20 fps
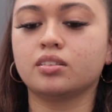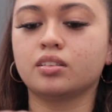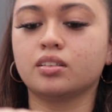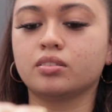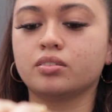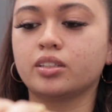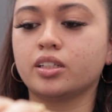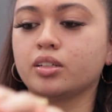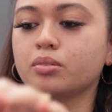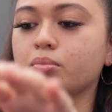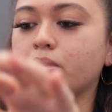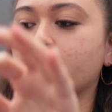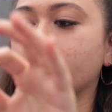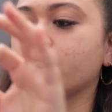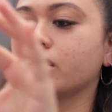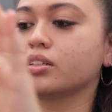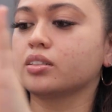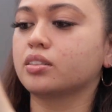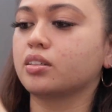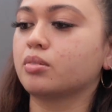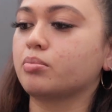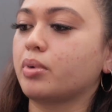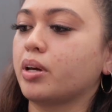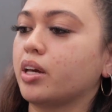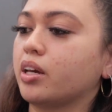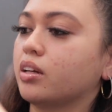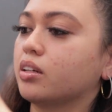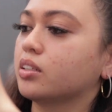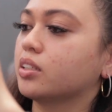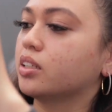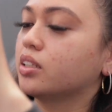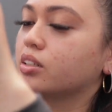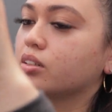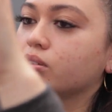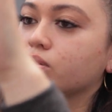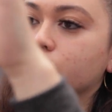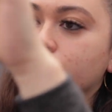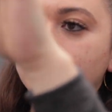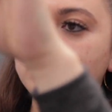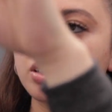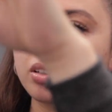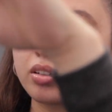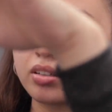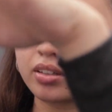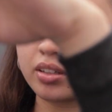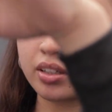Oh damn, my hair is on my hand. Ew, sorry you